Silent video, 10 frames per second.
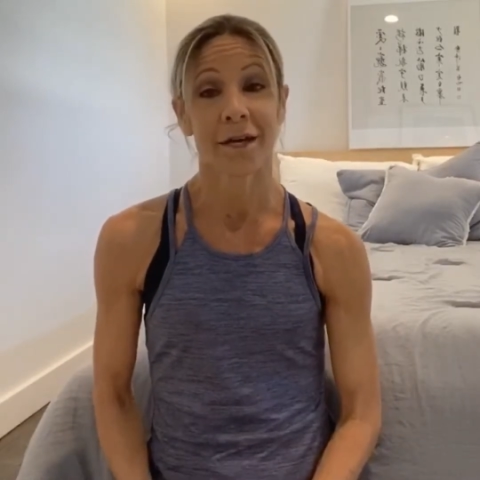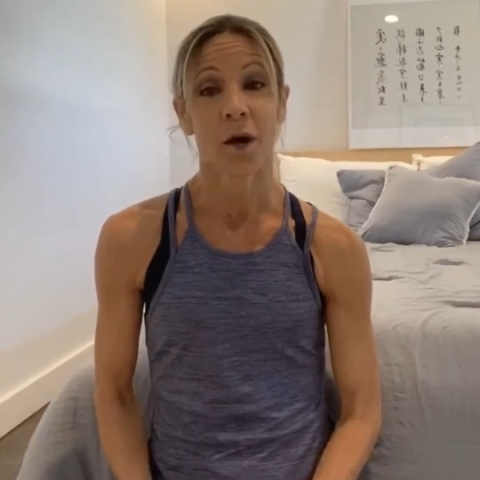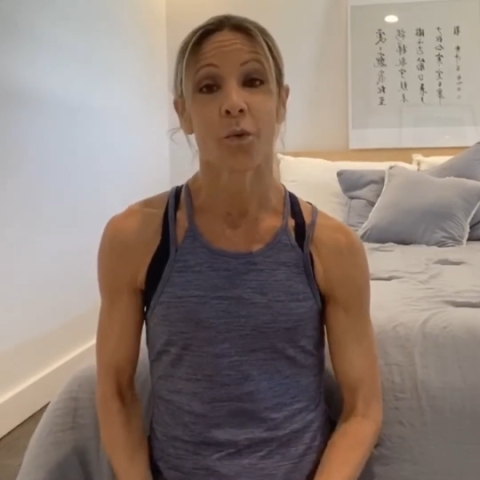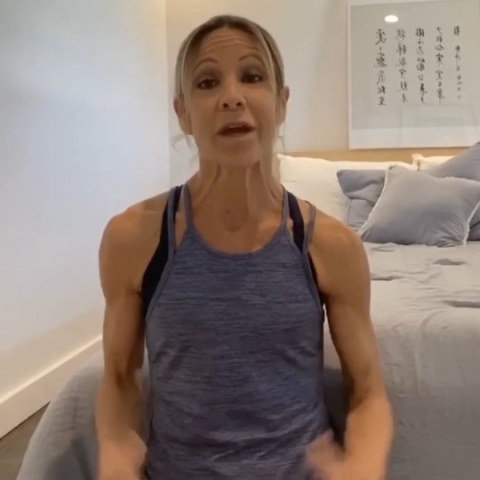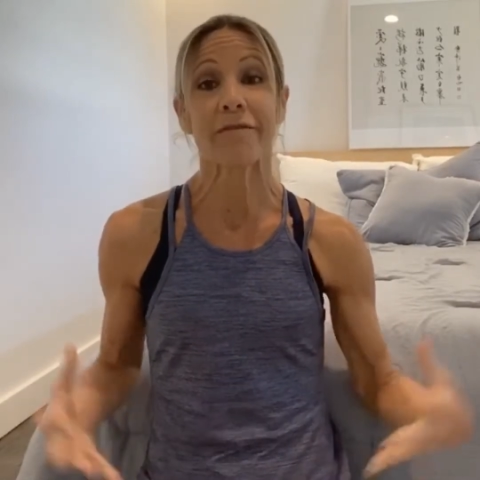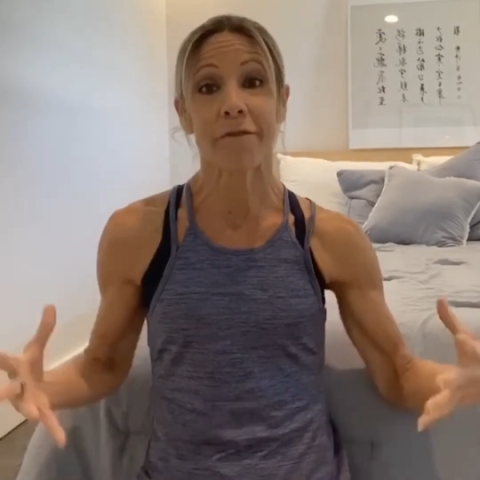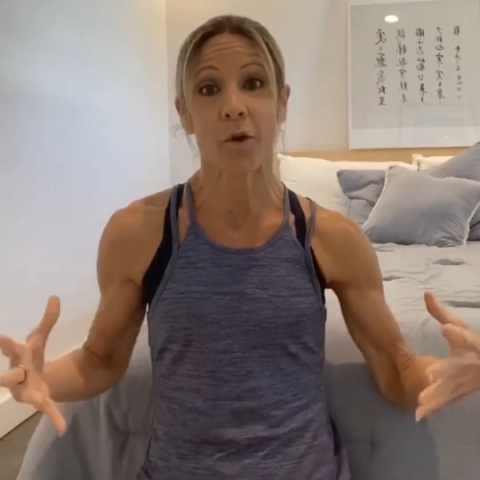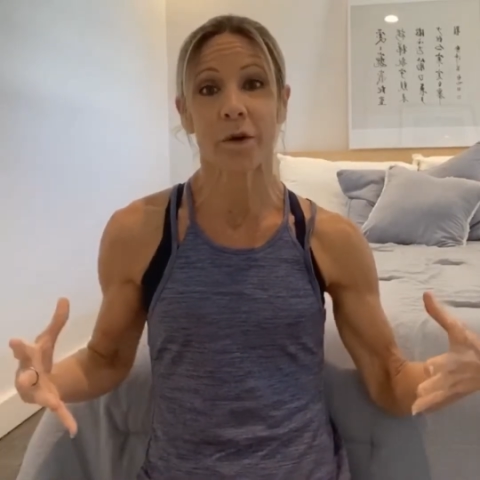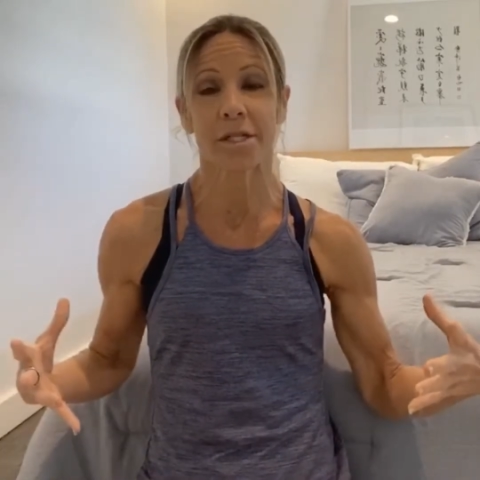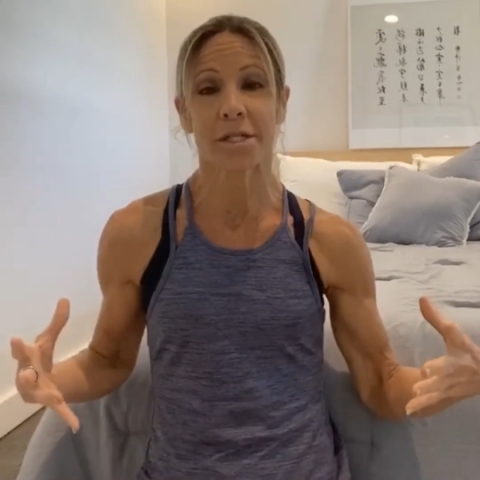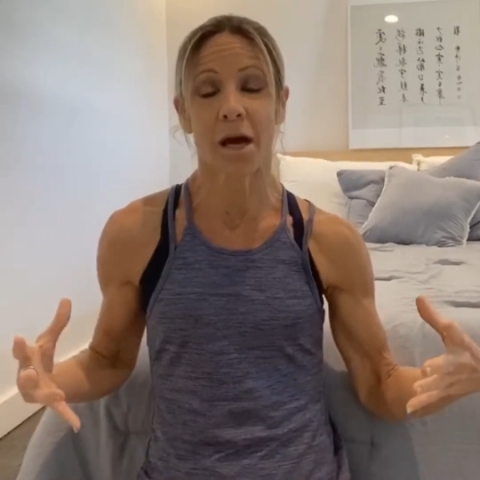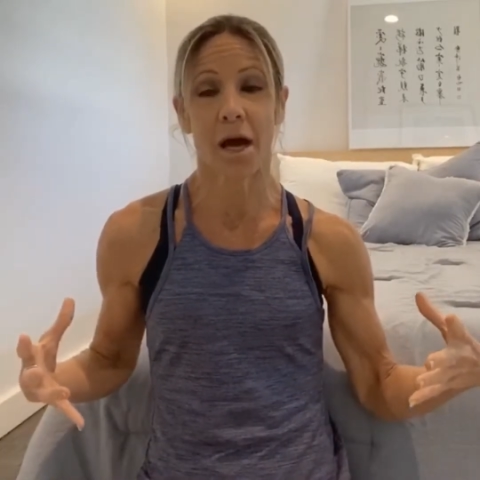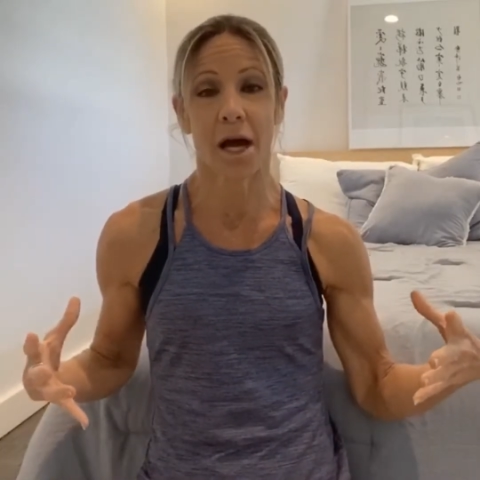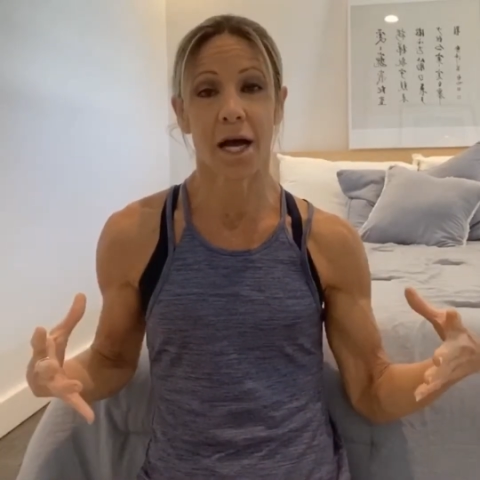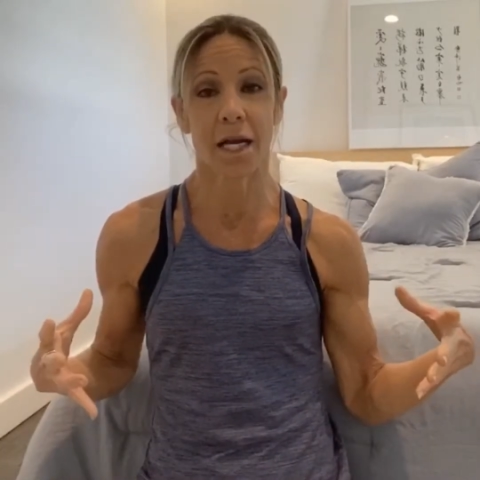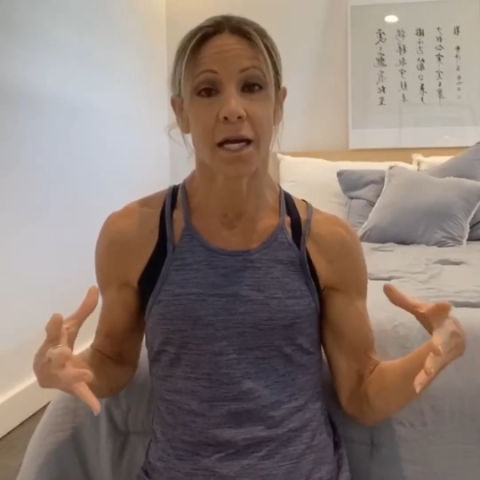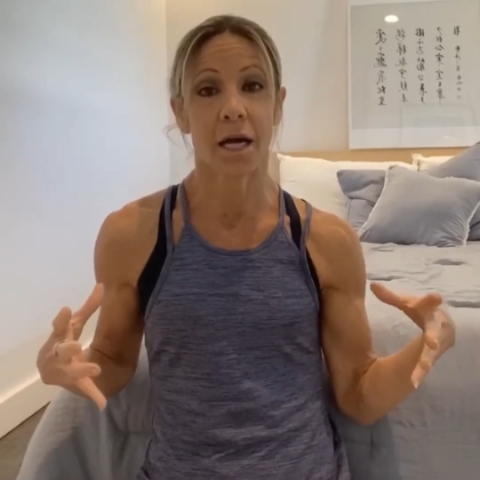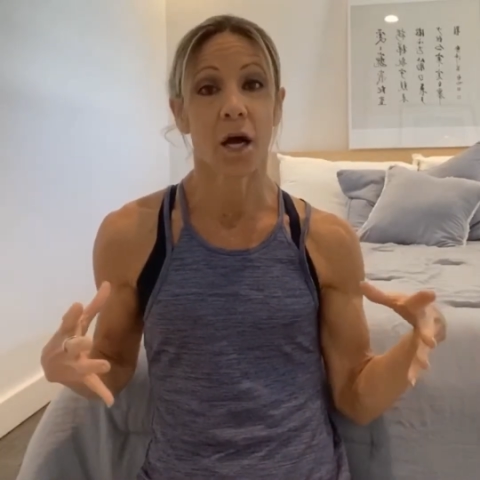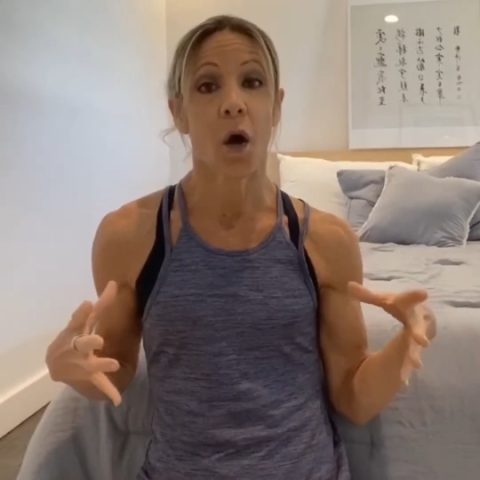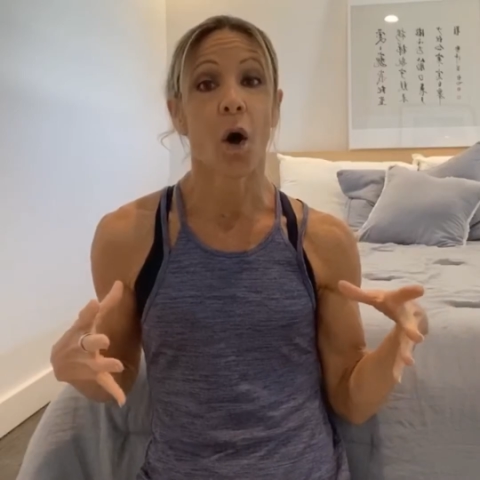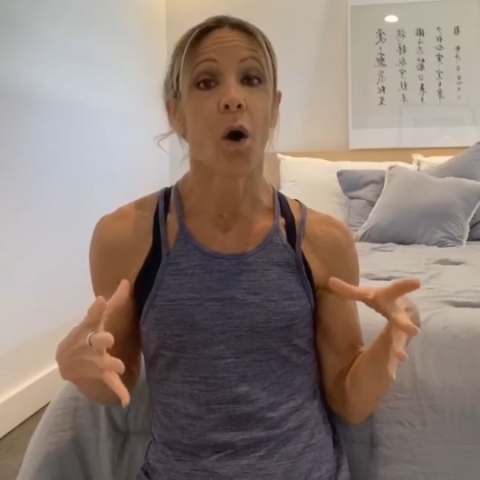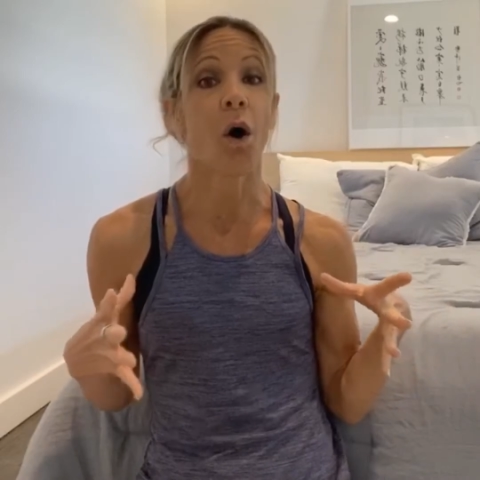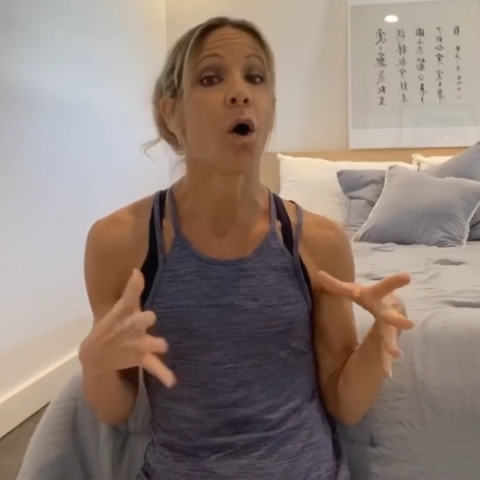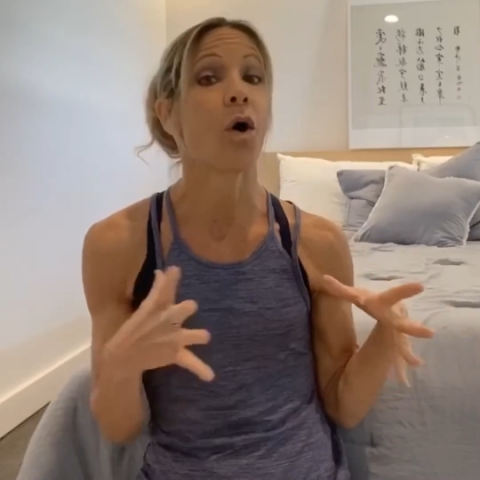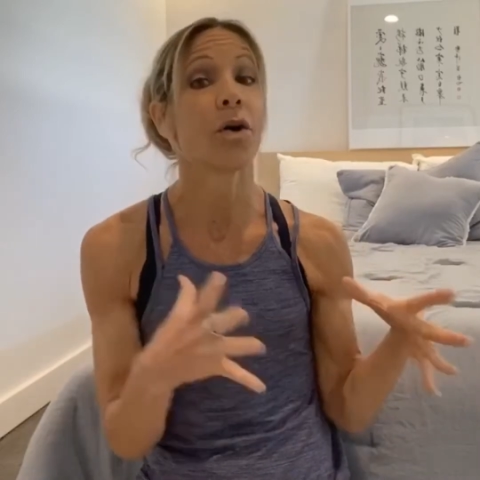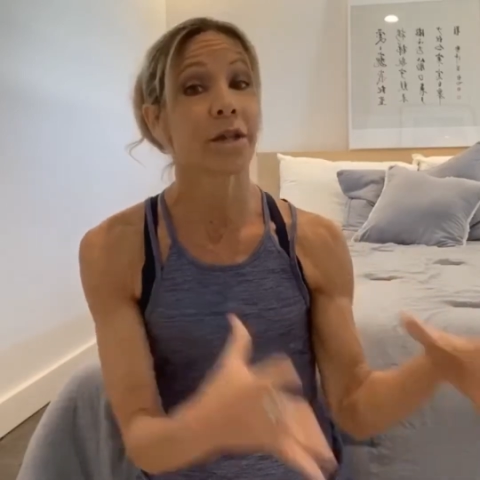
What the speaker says: We focus on all